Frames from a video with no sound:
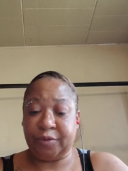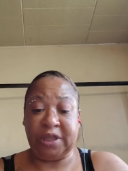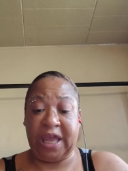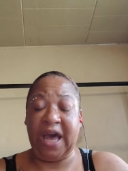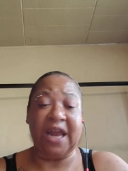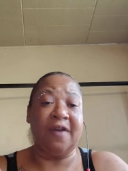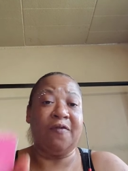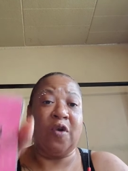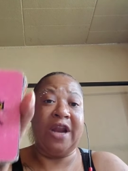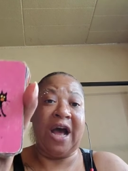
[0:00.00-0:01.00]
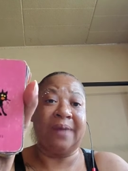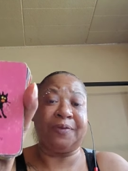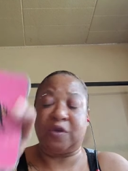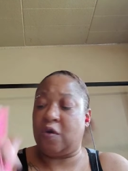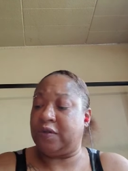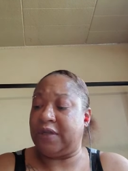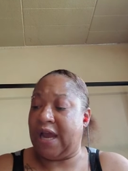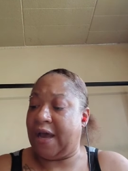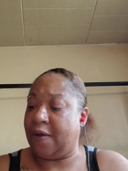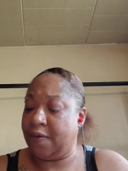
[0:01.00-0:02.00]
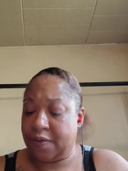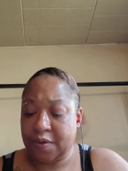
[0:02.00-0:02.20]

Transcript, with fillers: They got to avoid obstacles now.